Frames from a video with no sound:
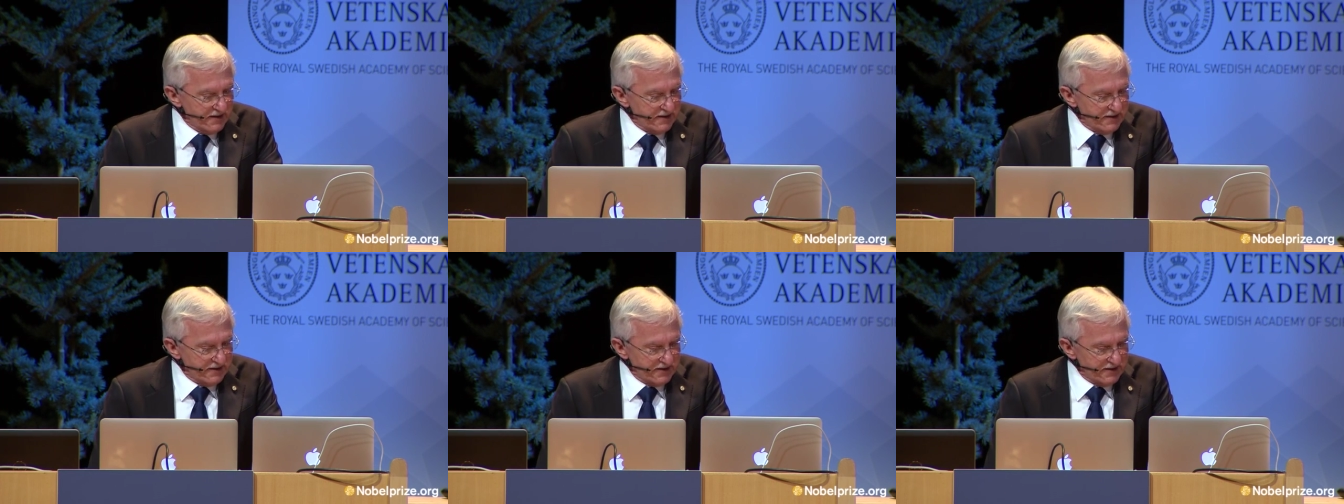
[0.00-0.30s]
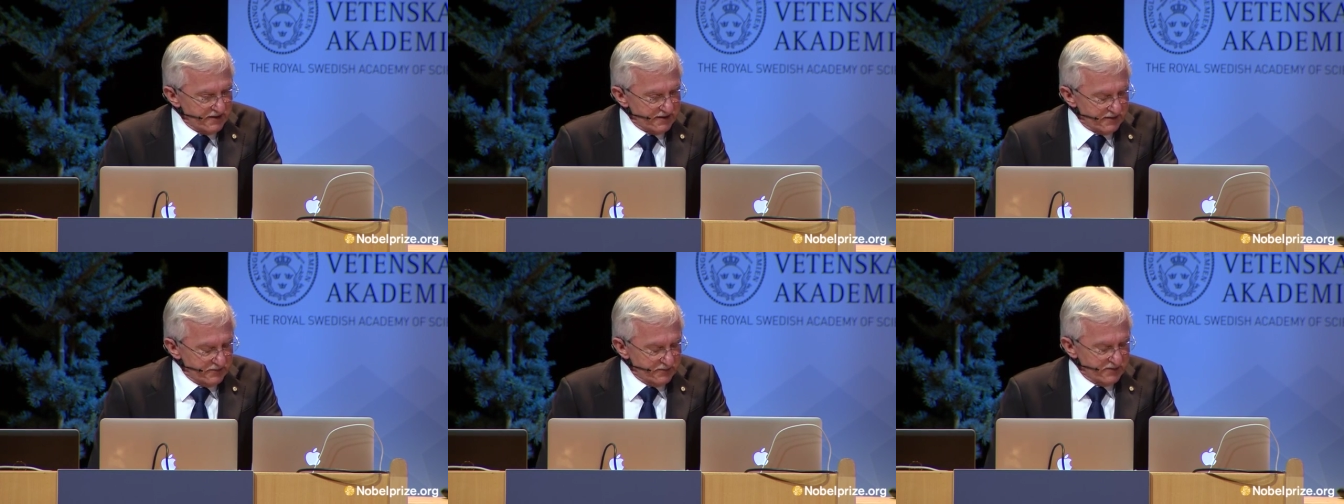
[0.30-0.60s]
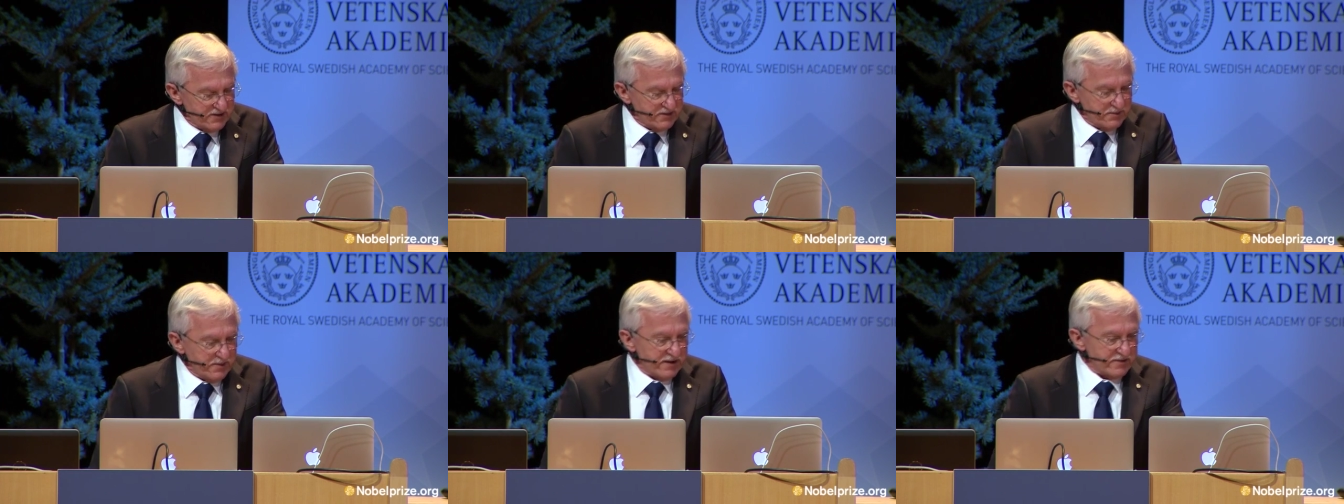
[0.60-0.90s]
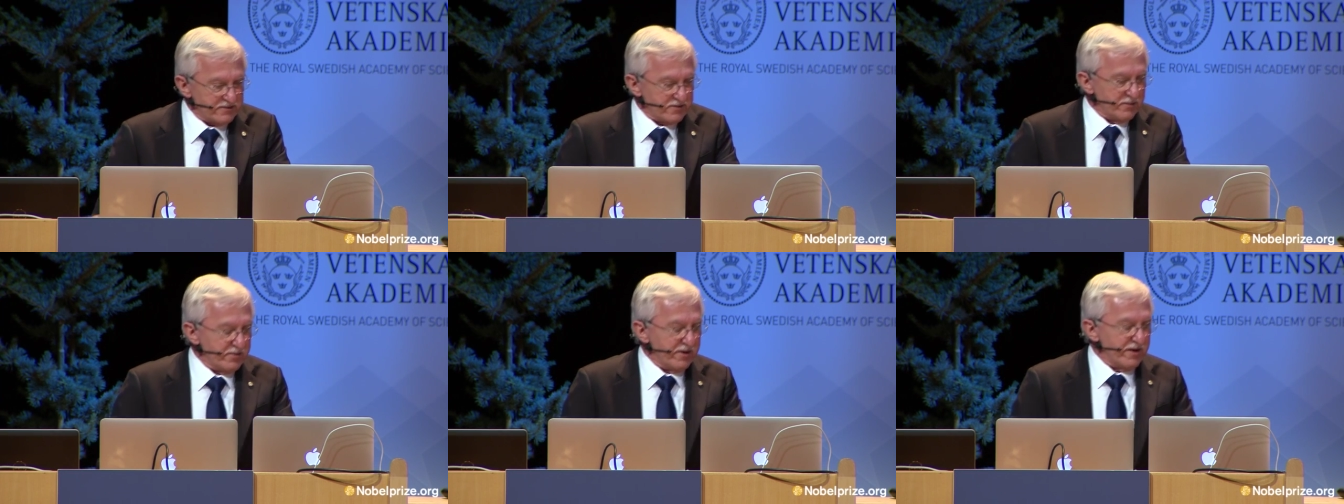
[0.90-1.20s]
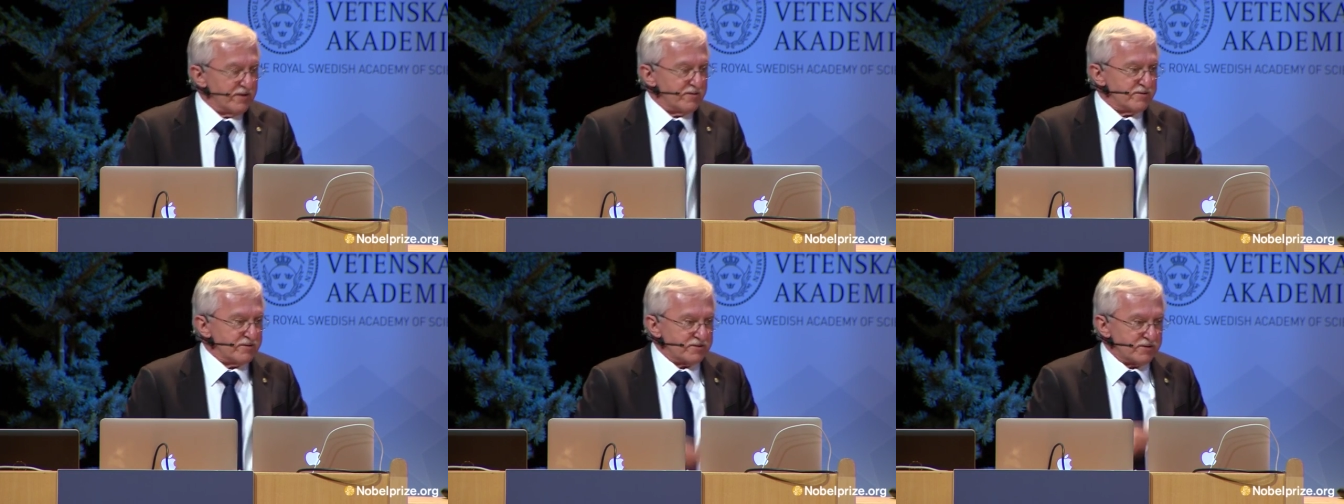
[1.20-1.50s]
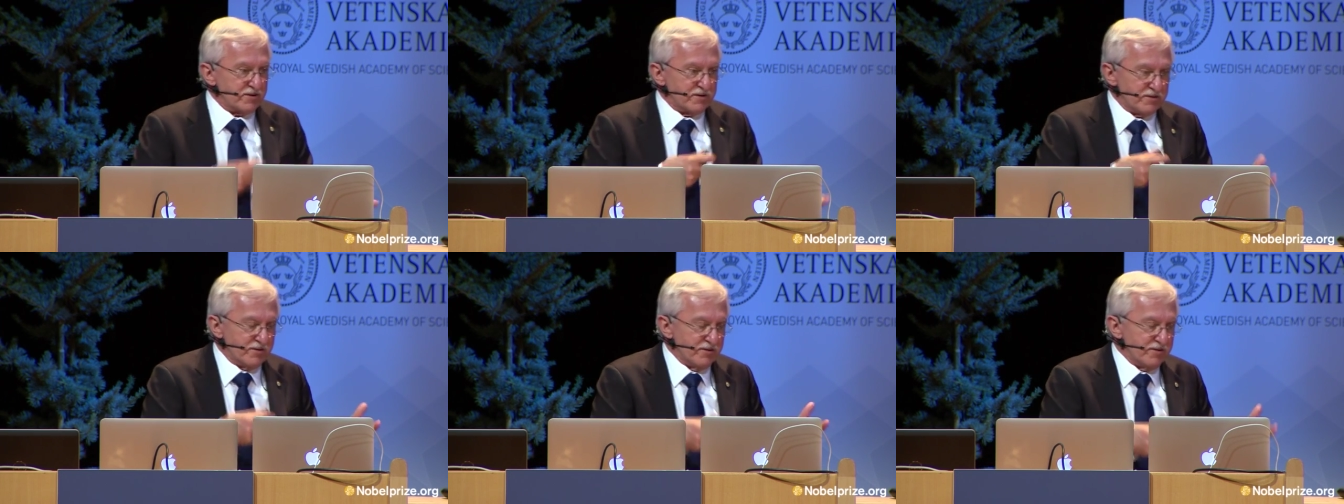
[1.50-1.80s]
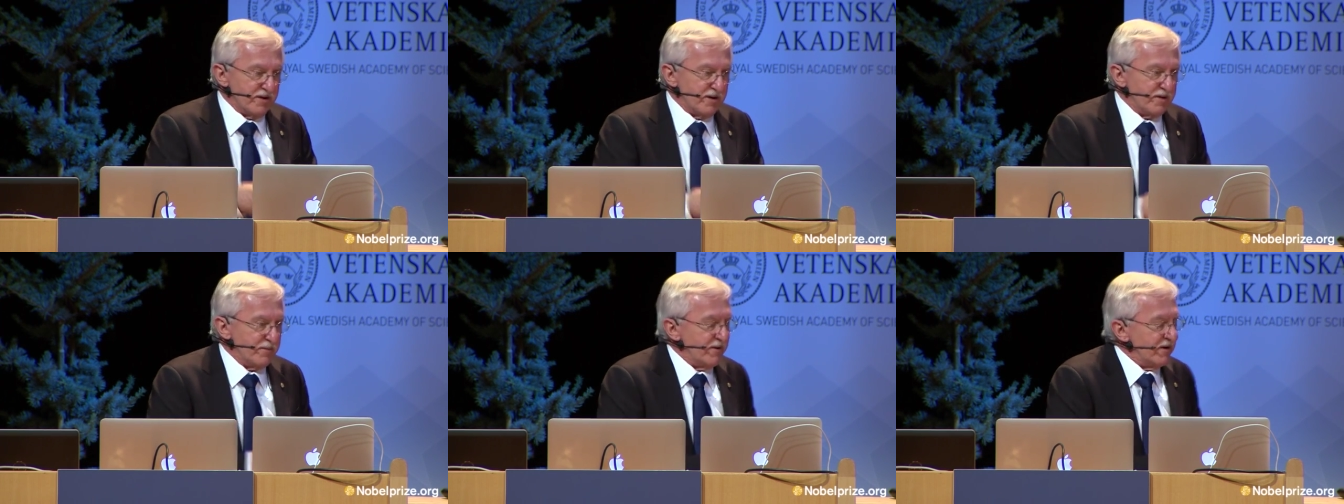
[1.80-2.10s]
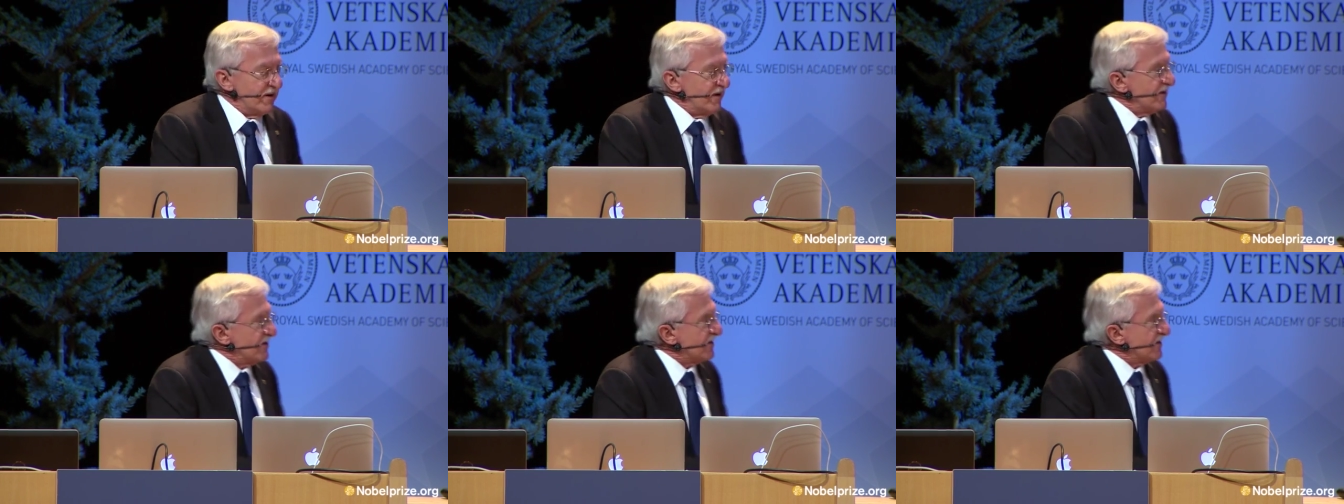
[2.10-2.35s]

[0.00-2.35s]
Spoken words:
that mismatch repair was occurring by